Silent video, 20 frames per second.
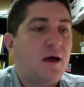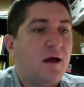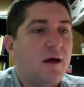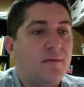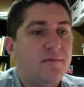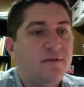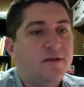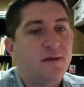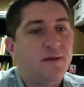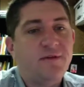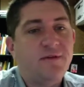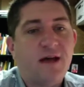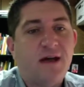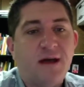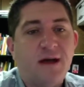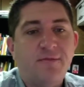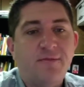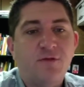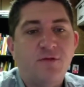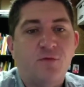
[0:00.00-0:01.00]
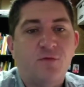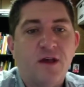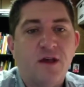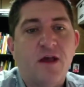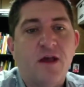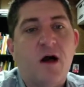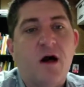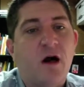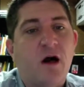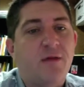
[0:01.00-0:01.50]
Sometimes
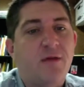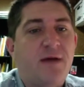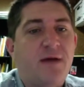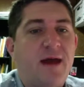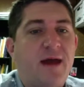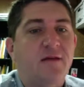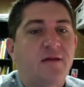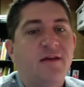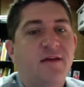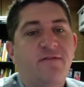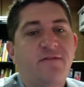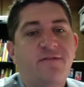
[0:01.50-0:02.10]
we automatically